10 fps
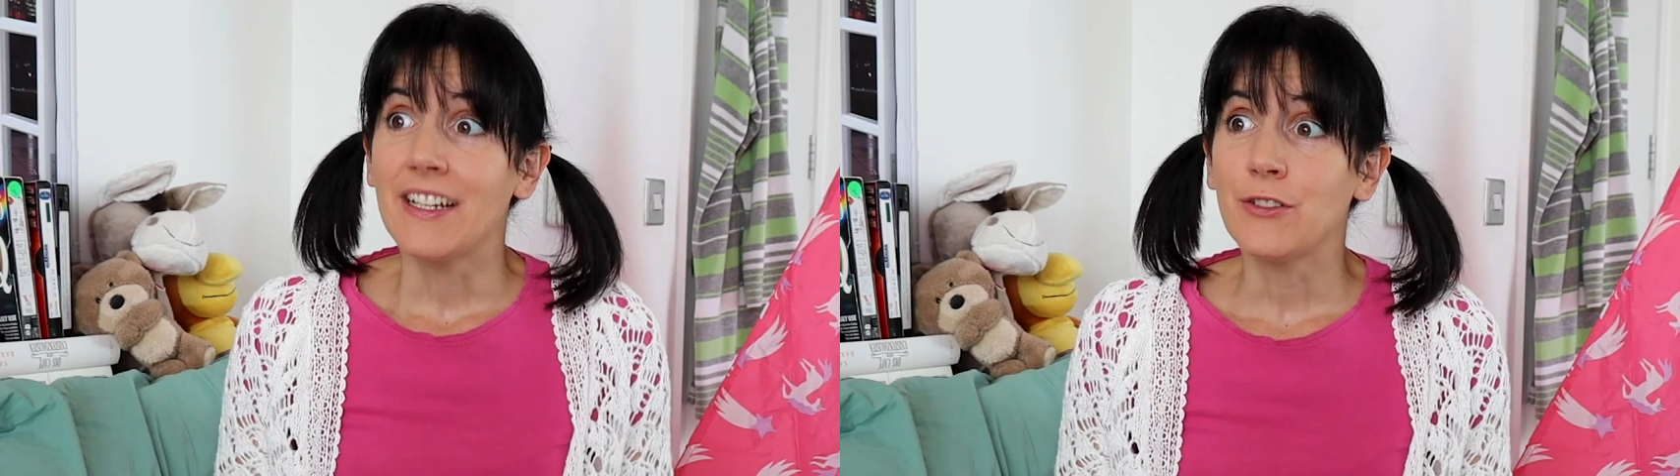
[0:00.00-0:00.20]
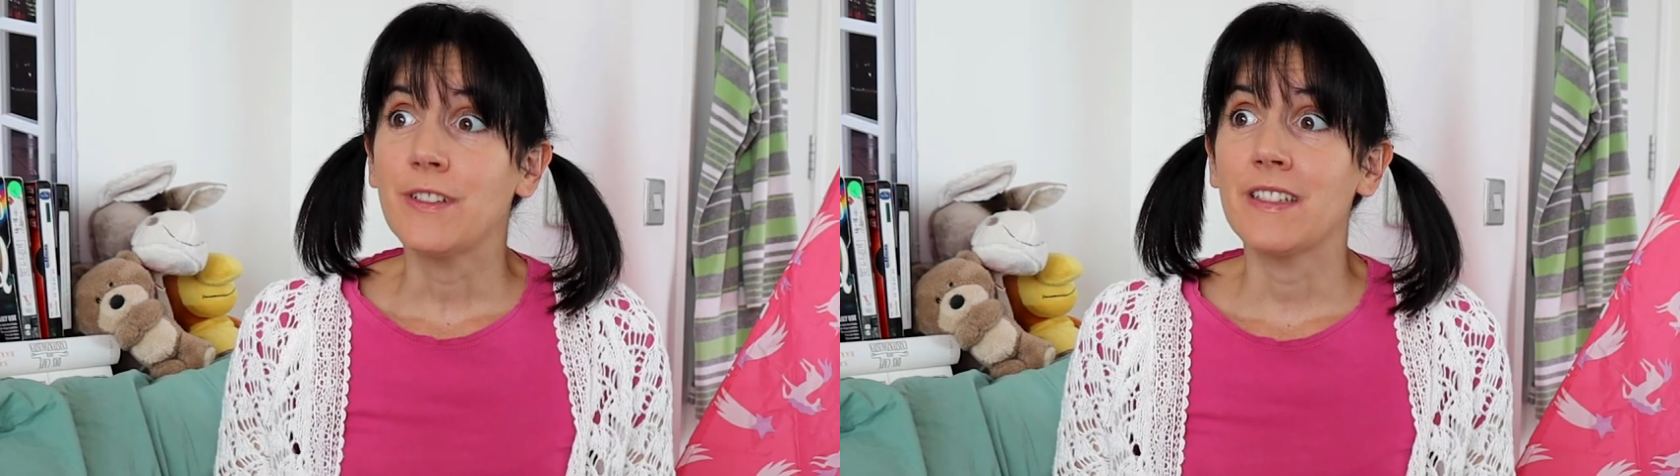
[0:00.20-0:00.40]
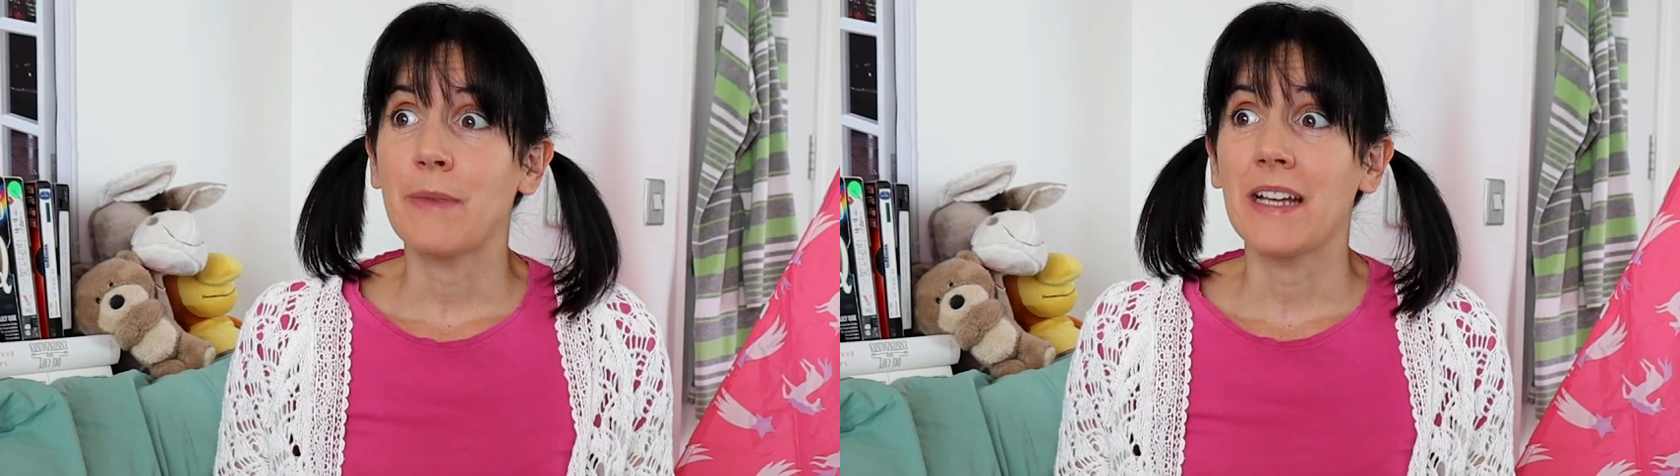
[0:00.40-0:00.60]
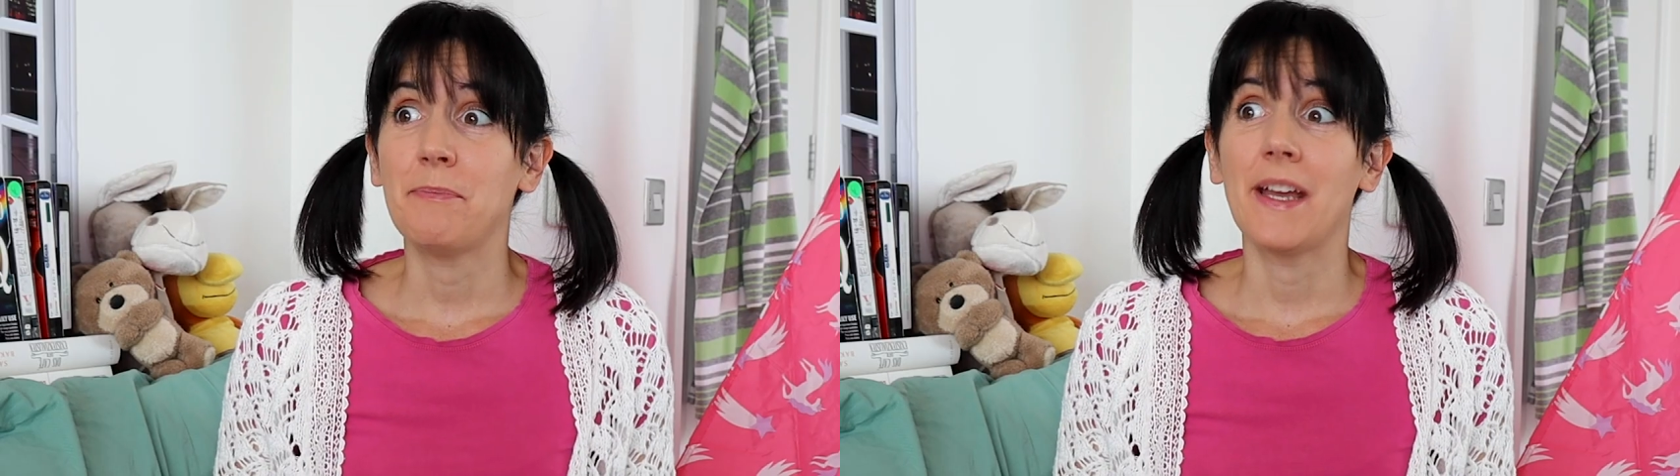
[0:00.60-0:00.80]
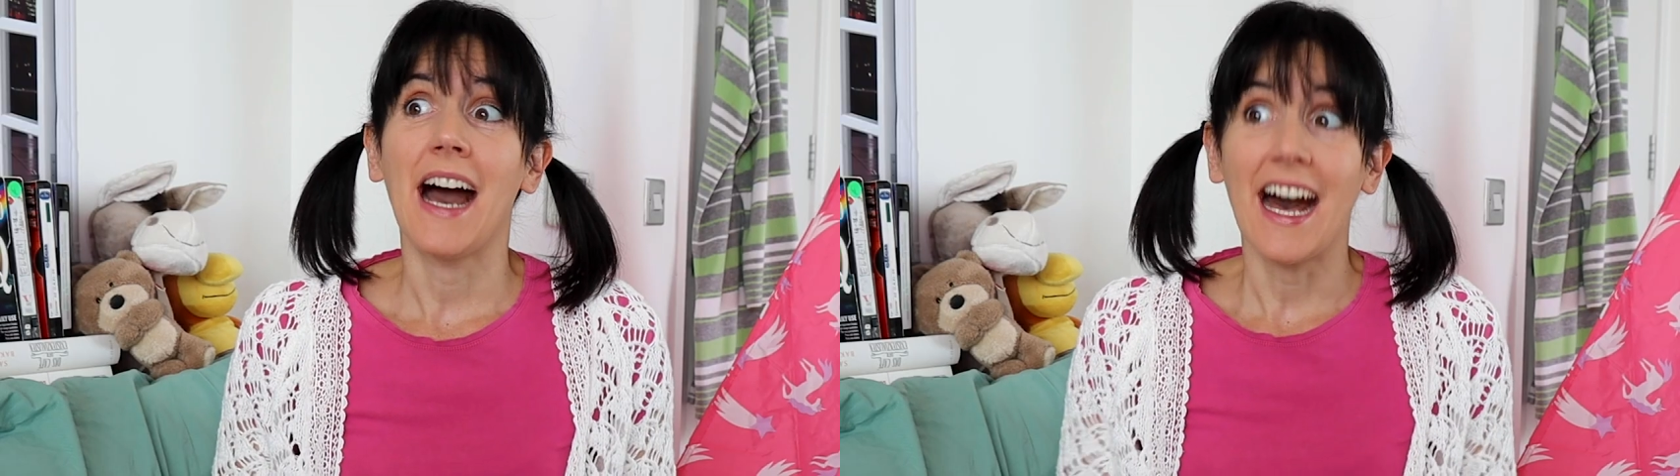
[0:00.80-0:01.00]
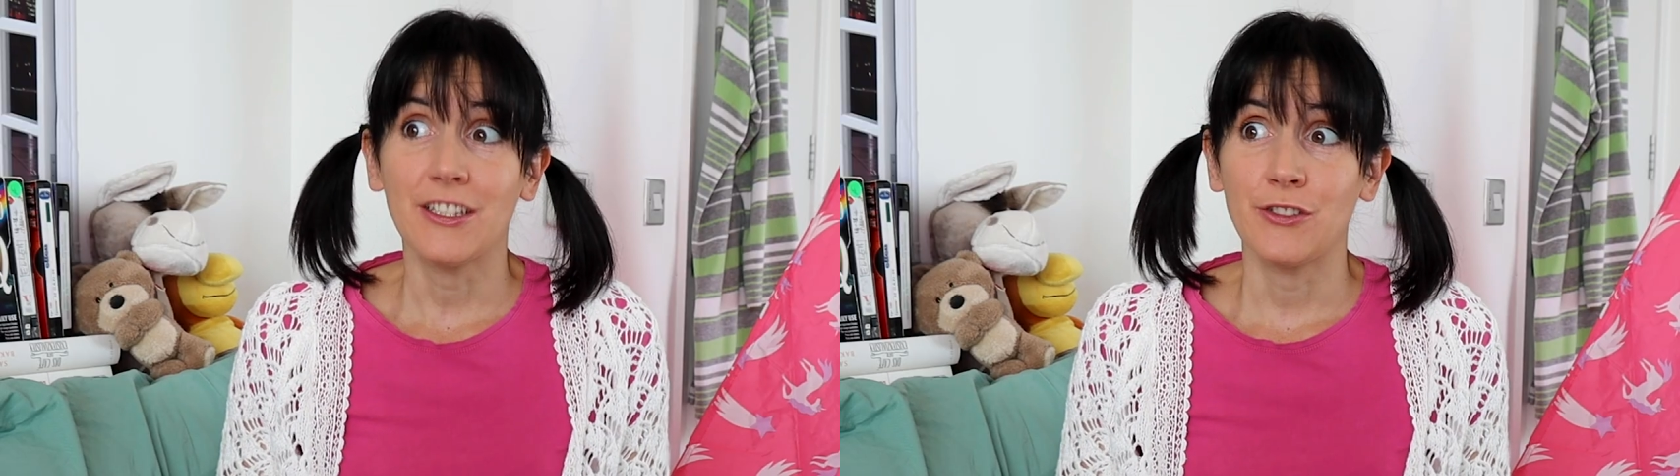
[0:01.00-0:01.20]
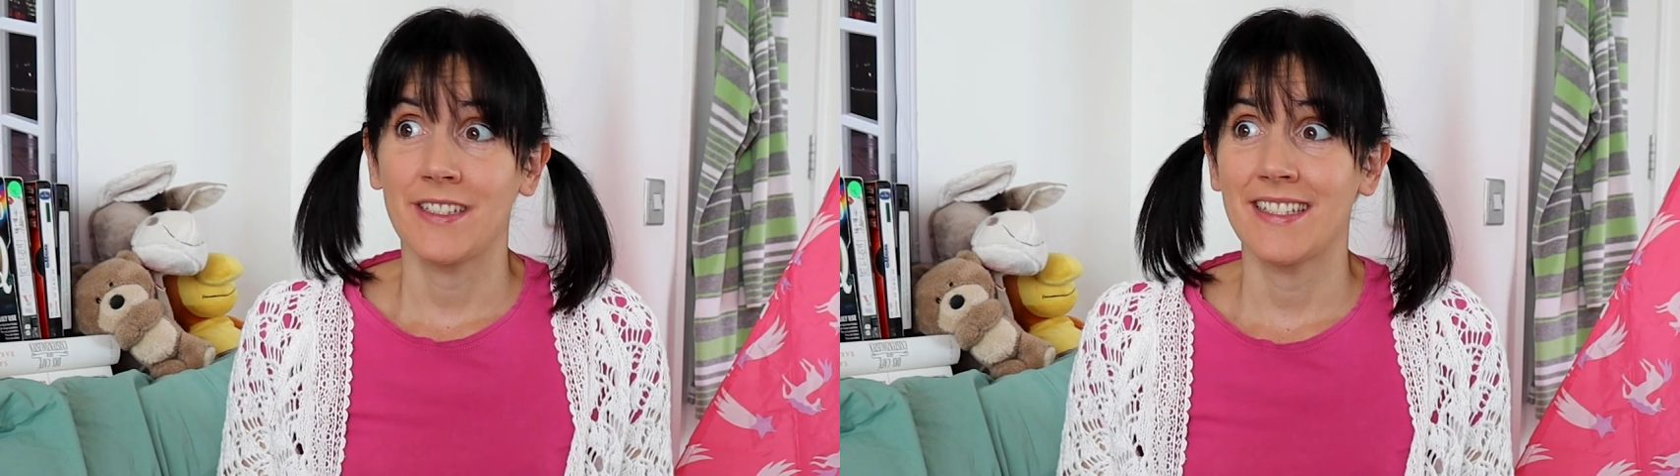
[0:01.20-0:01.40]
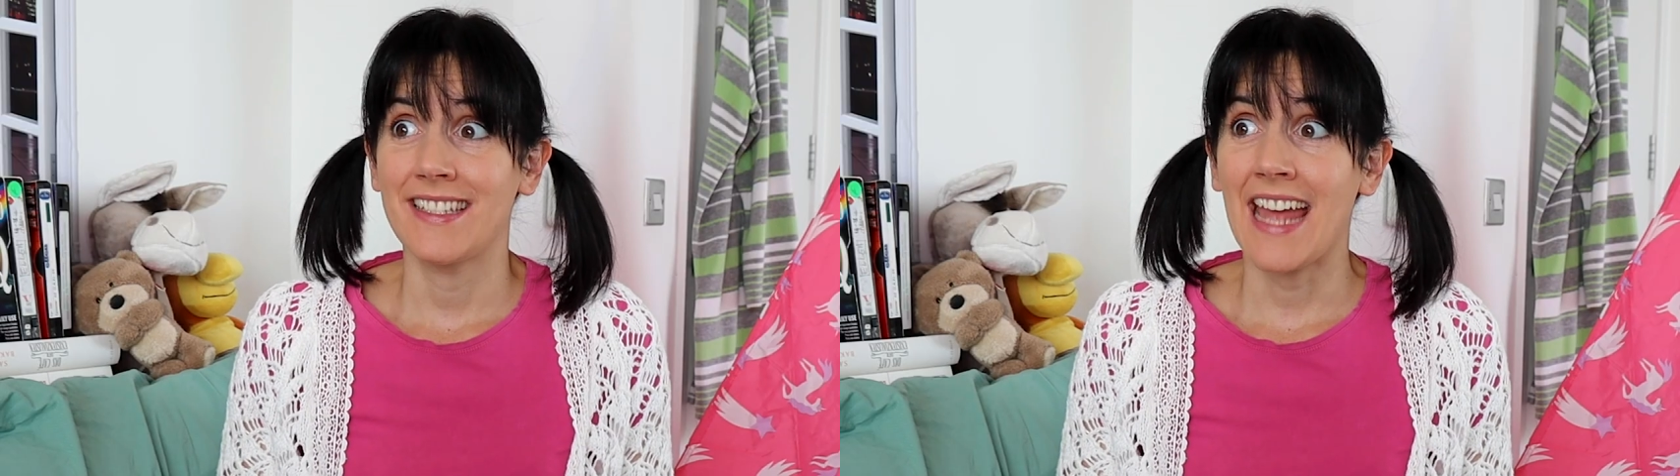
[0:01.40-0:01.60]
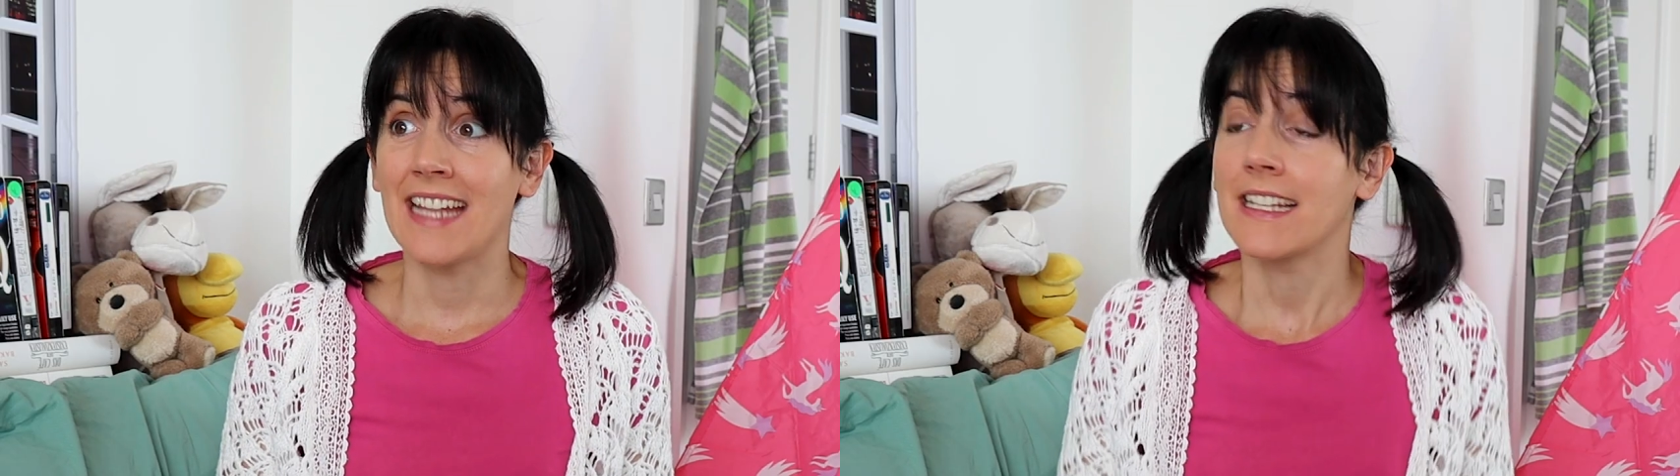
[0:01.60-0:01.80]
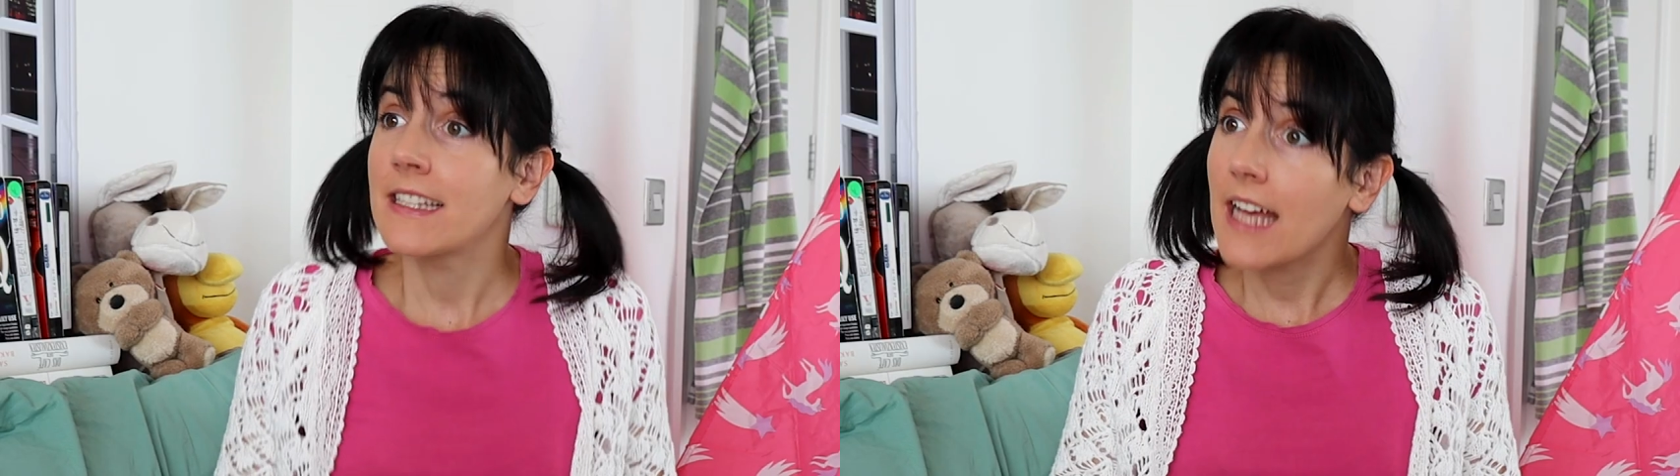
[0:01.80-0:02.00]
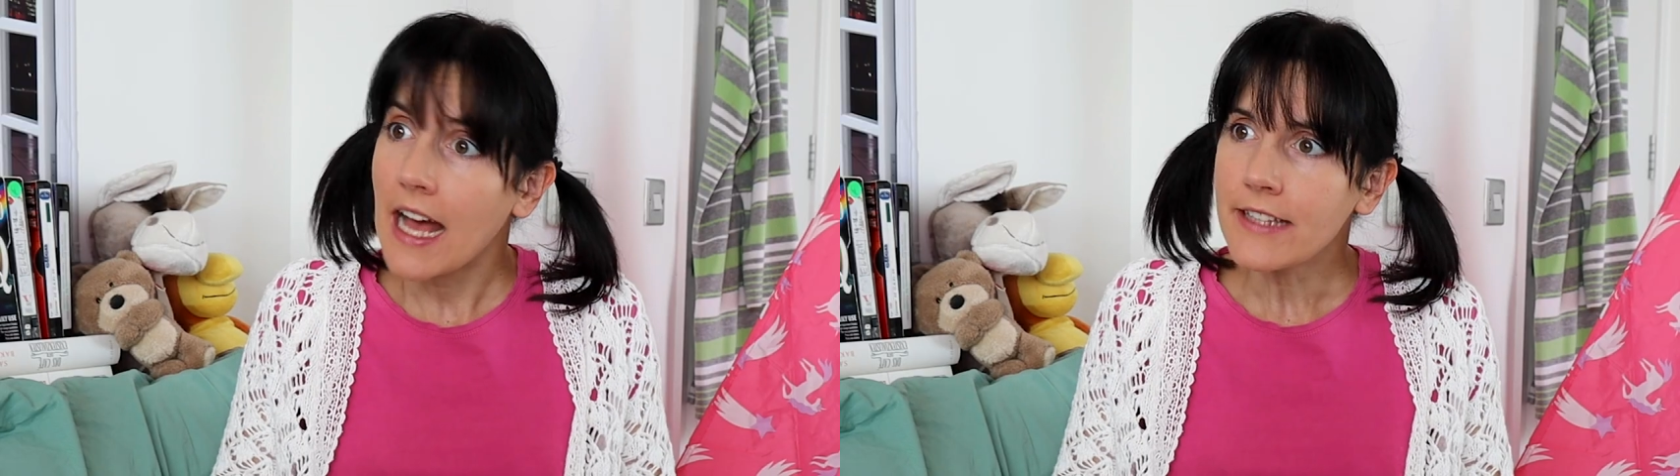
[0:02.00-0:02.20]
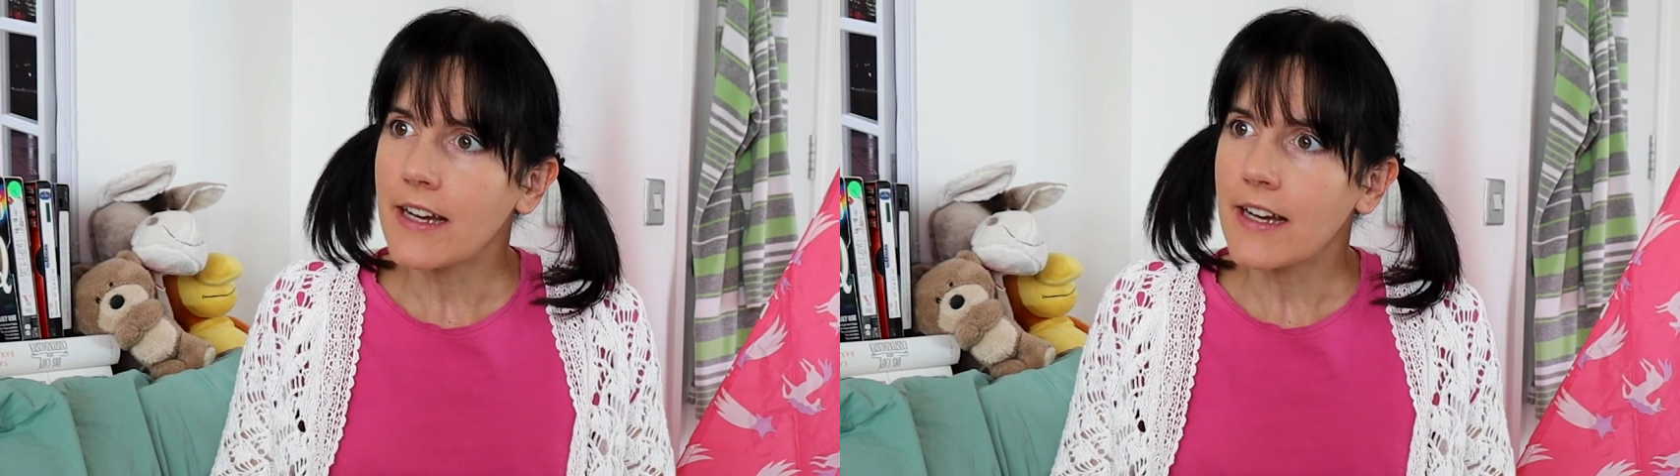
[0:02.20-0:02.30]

I know this might be hard to understand, and